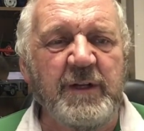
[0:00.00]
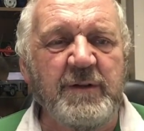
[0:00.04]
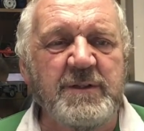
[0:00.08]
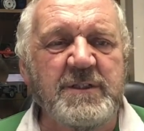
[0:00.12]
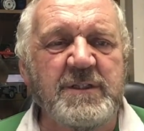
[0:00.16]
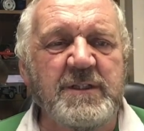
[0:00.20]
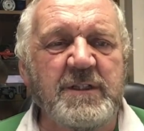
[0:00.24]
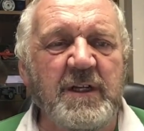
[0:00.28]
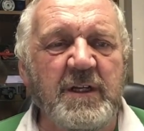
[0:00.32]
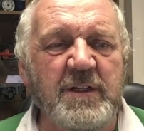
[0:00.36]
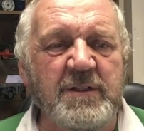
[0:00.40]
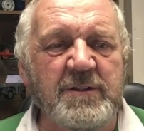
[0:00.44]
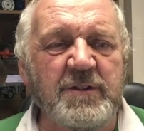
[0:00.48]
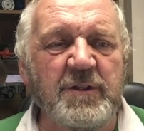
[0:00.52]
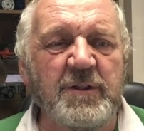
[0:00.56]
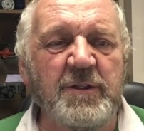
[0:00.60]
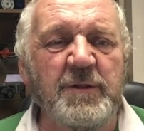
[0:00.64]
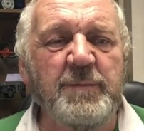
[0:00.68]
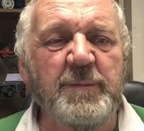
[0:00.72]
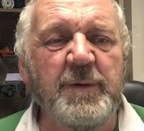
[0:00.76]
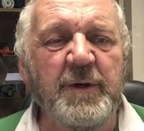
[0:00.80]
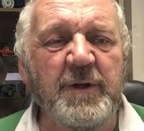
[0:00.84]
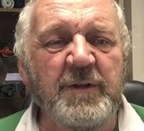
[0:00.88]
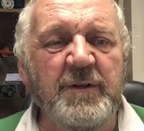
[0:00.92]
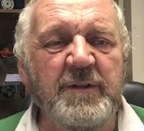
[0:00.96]
It starts on the
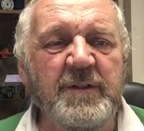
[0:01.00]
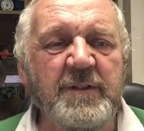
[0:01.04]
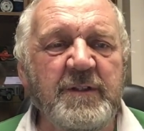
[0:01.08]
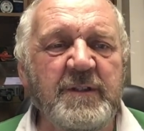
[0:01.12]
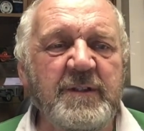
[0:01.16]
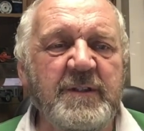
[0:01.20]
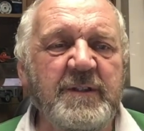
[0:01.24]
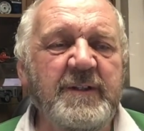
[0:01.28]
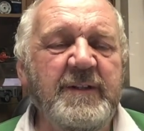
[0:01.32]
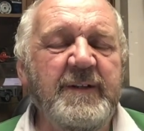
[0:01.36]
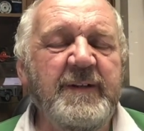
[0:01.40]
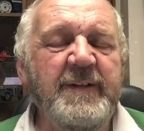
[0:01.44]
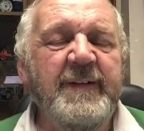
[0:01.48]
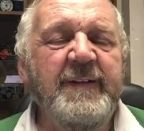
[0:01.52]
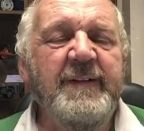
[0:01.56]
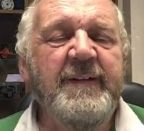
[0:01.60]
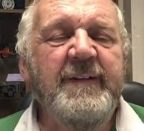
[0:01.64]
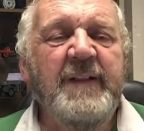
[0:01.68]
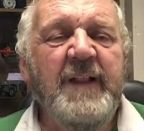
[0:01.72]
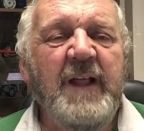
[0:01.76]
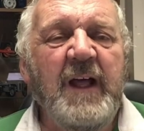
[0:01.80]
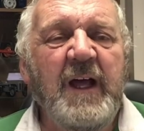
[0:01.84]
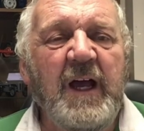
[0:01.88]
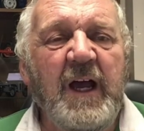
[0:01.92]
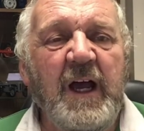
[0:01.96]
button,
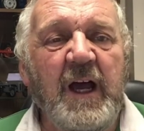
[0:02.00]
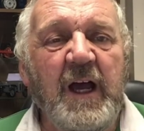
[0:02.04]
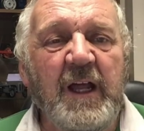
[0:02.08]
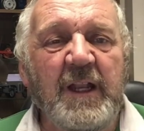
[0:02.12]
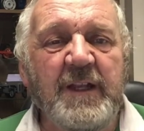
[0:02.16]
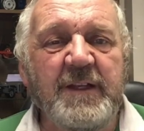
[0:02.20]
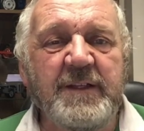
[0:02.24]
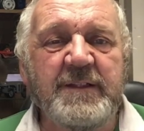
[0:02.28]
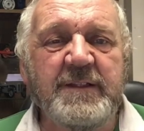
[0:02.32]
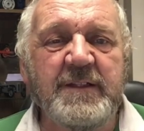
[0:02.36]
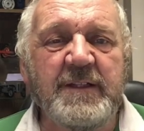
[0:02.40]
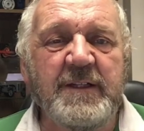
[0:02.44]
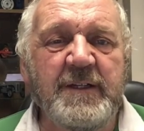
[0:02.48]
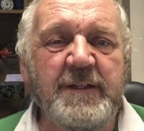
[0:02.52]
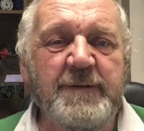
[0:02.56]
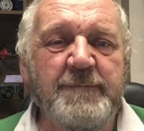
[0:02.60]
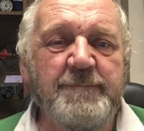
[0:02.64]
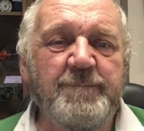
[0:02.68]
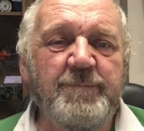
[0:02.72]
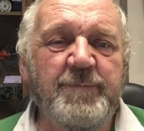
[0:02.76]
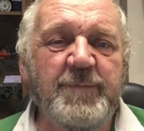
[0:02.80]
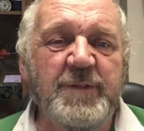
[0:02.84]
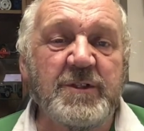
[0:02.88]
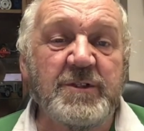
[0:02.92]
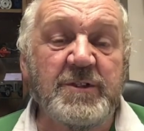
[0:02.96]
and
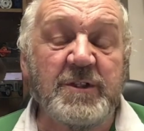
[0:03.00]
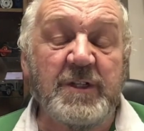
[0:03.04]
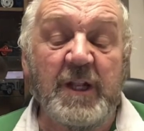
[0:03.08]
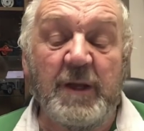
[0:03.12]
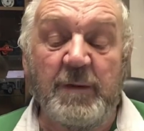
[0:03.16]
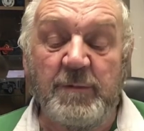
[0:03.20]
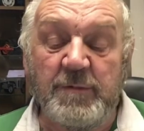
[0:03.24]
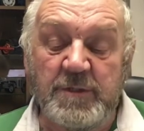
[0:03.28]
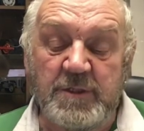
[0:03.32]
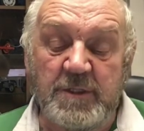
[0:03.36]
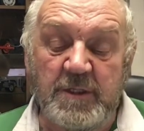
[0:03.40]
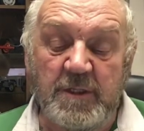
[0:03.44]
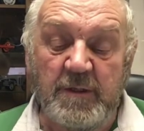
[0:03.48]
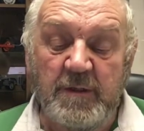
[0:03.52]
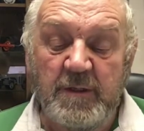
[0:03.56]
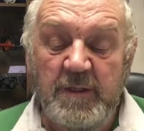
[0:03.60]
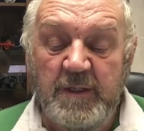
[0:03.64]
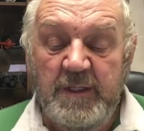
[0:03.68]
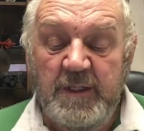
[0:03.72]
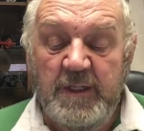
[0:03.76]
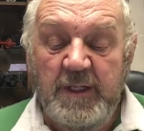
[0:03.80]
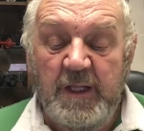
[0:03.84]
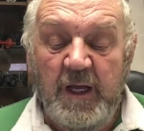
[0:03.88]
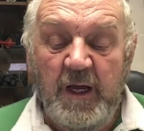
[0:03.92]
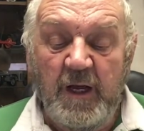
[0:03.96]
so that was
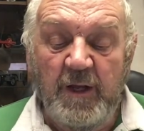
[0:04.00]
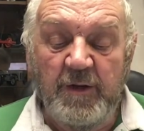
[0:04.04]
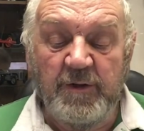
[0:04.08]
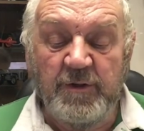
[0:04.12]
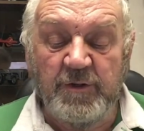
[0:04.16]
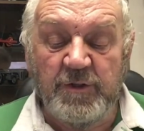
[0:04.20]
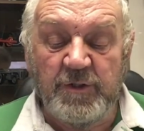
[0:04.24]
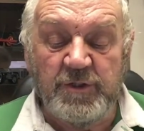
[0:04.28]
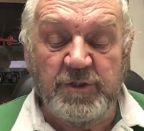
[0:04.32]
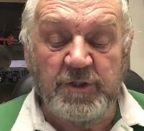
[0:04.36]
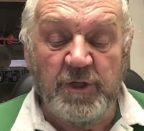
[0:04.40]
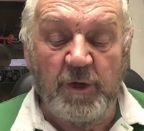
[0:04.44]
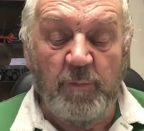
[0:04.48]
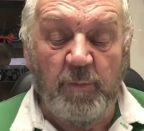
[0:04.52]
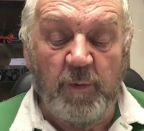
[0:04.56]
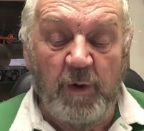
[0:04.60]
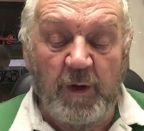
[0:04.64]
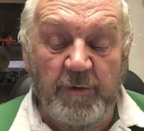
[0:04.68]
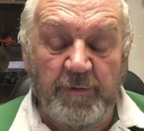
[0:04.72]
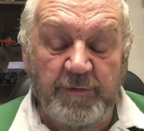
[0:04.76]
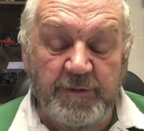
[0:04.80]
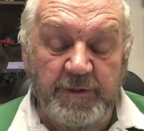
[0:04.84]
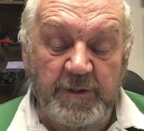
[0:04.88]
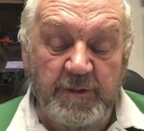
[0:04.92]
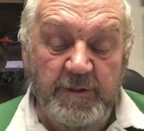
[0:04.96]
another job
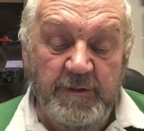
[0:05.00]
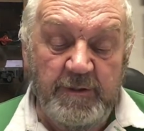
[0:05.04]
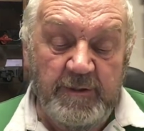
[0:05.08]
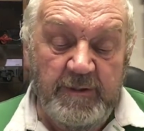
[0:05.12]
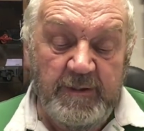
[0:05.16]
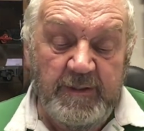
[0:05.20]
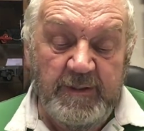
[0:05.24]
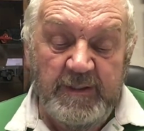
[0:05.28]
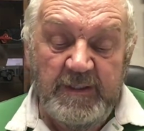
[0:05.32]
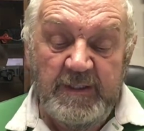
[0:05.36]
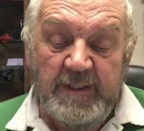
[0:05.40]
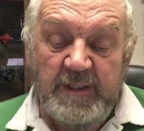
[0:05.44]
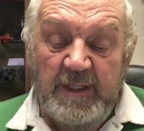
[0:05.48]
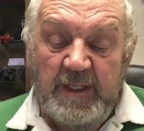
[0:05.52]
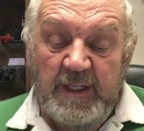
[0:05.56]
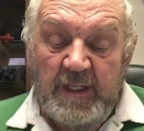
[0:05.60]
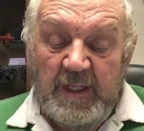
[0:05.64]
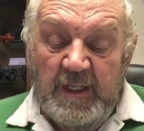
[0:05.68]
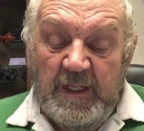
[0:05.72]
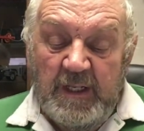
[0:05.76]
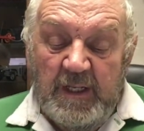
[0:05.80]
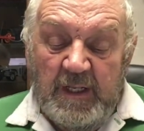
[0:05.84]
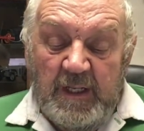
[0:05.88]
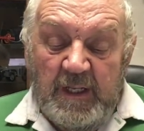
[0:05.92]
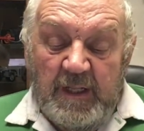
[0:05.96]
well done.
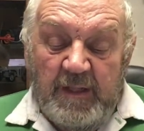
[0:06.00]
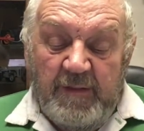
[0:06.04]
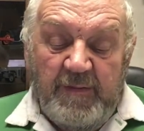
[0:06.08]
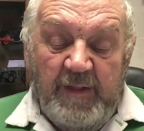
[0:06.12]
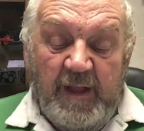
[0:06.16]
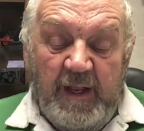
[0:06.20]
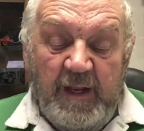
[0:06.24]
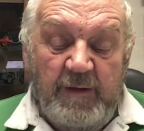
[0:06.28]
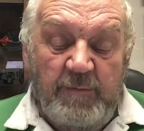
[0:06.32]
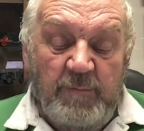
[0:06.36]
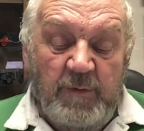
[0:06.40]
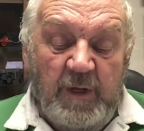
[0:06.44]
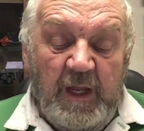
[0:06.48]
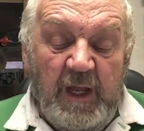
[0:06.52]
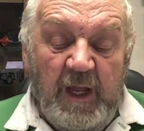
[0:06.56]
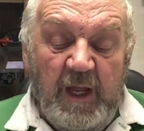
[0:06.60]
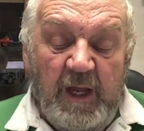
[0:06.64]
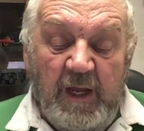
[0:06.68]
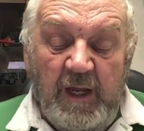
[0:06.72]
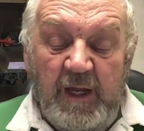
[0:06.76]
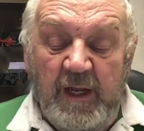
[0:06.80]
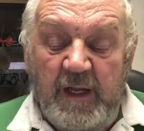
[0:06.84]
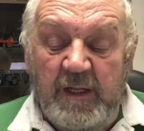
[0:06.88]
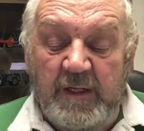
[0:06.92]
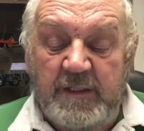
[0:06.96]
Then we
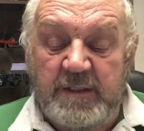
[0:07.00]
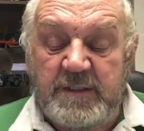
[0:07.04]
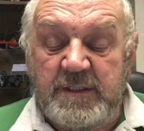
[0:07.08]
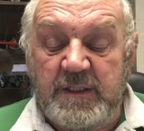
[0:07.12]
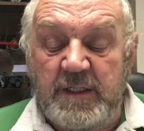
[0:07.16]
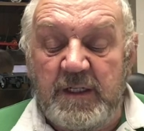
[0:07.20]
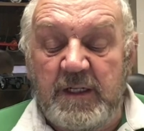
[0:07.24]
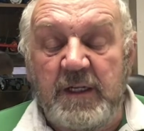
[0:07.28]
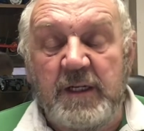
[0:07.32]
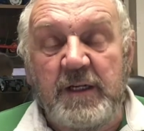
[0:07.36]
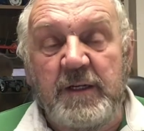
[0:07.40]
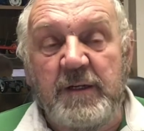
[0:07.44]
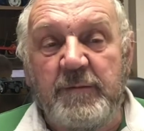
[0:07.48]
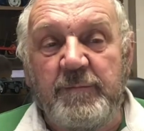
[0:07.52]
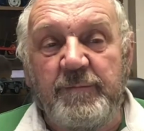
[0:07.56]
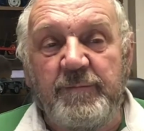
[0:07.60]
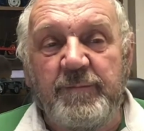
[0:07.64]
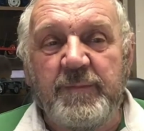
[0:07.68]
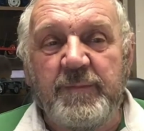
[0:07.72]
had a